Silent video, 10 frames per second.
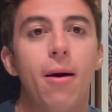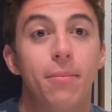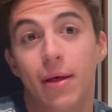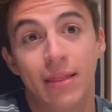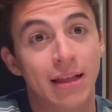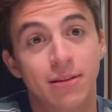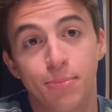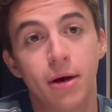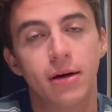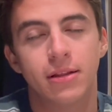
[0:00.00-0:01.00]
That's
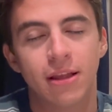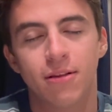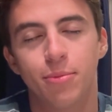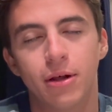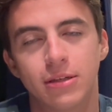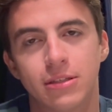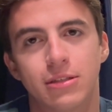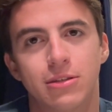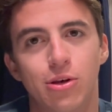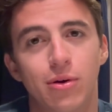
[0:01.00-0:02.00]
a
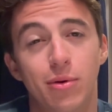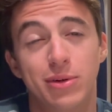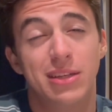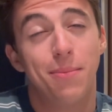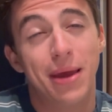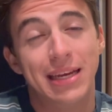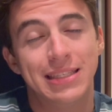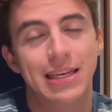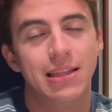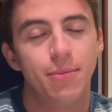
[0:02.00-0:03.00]
plus. So it wasn't
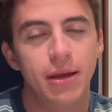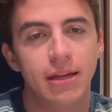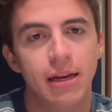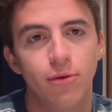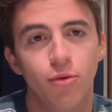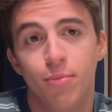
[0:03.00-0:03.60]
amazing in the main dining room,